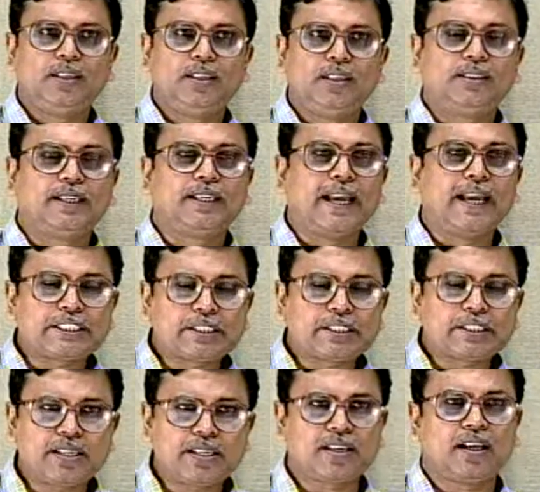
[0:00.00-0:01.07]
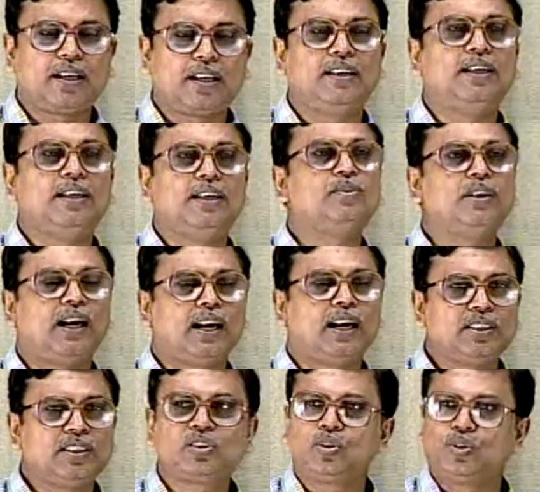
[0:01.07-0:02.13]
the gas pressure into the
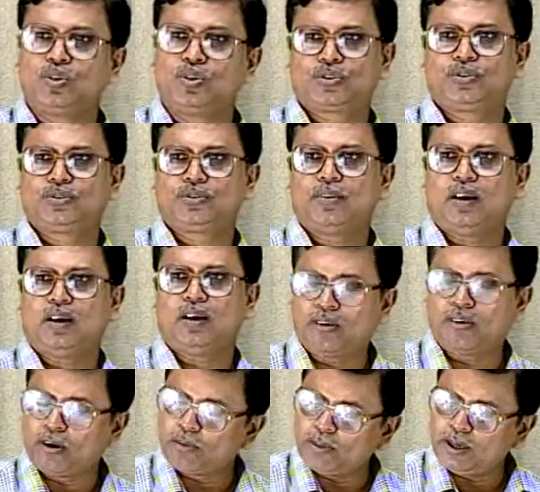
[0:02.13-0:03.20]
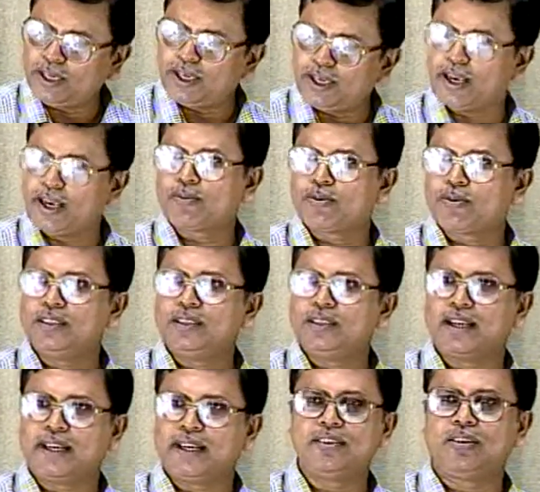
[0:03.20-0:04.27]
ion source are normally kept within the
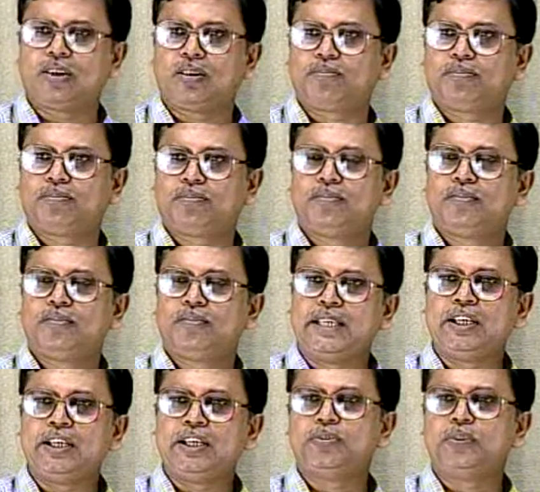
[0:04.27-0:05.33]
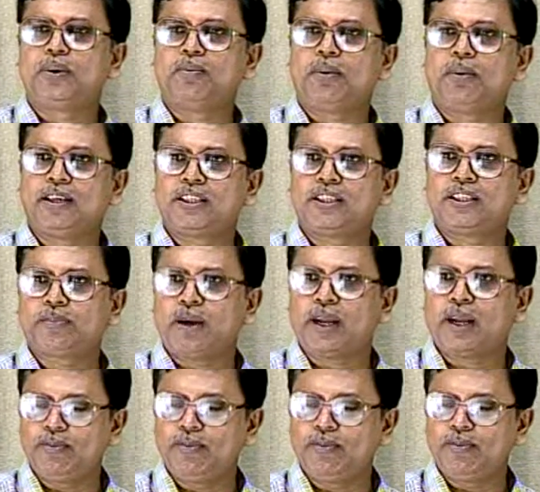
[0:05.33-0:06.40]
range of 10 to the power minus
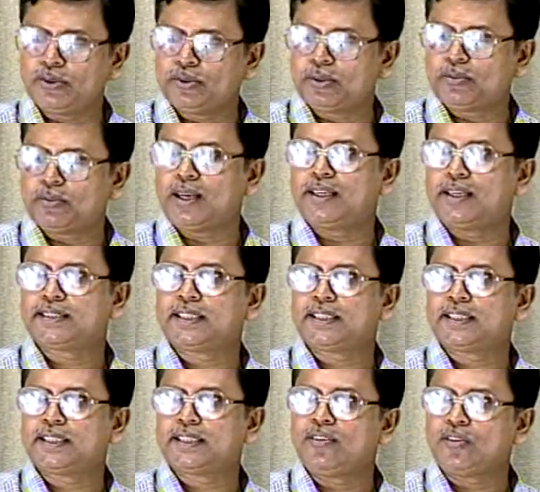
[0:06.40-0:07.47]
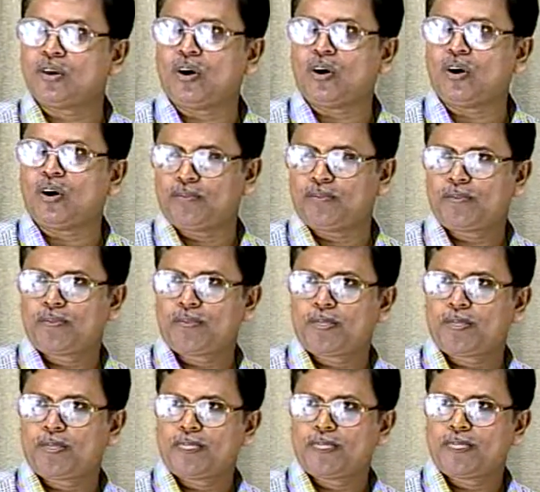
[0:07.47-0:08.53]
5 to 10 to the power minus 7 torr
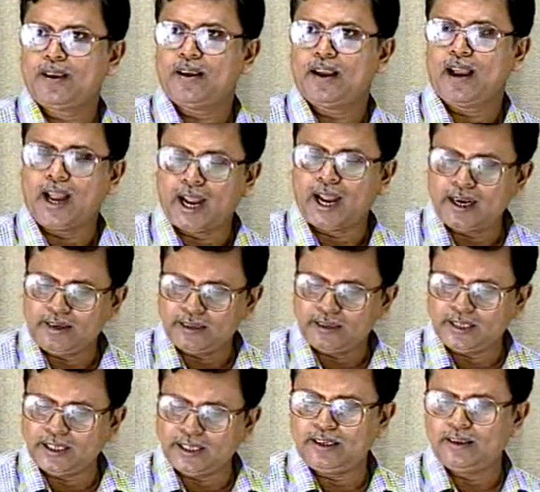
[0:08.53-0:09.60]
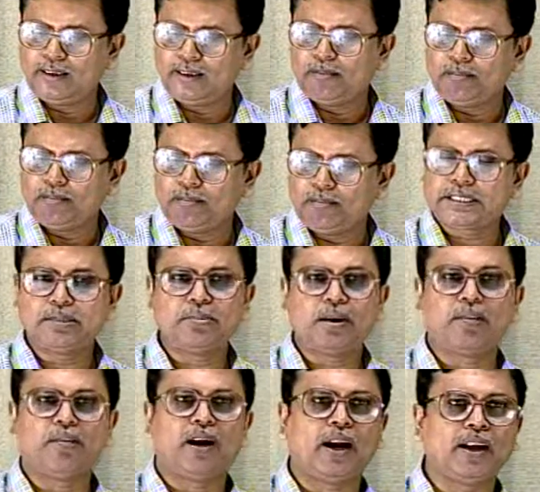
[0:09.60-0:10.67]
and the
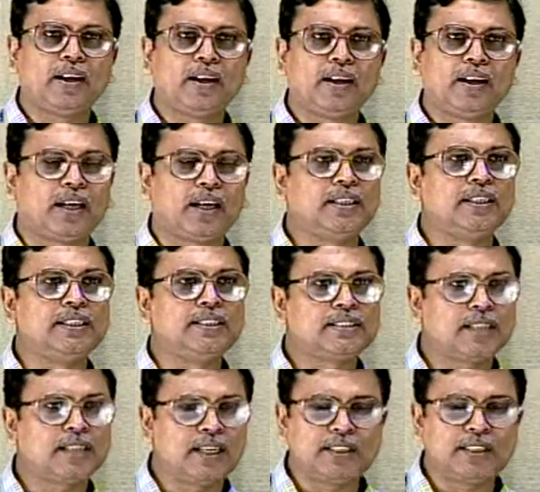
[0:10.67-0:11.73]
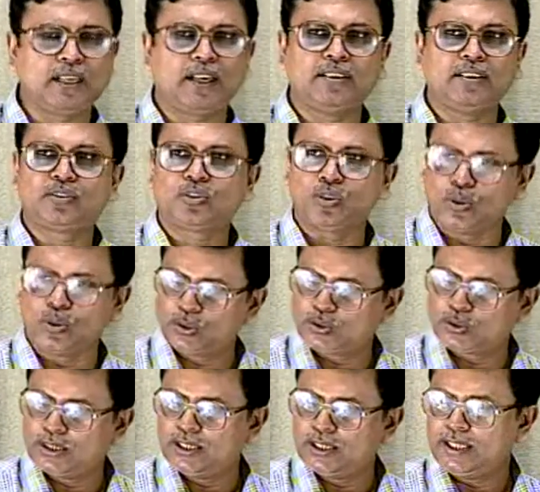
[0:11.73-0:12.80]
maximum ion current inside the ion source
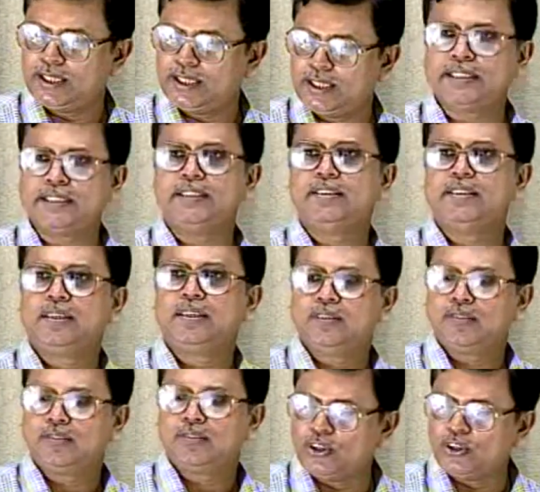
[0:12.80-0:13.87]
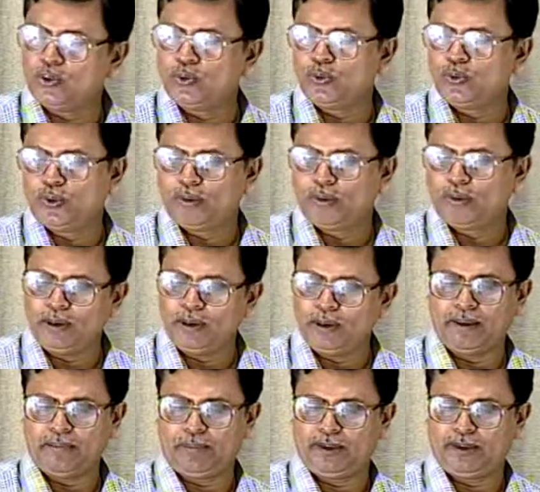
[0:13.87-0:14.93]
is few
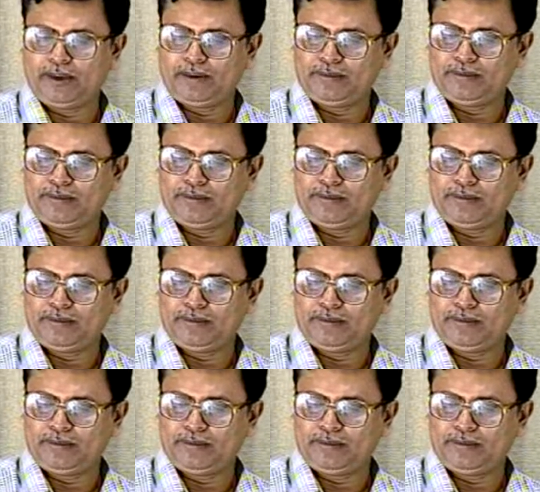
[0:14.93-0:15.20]
milliampere.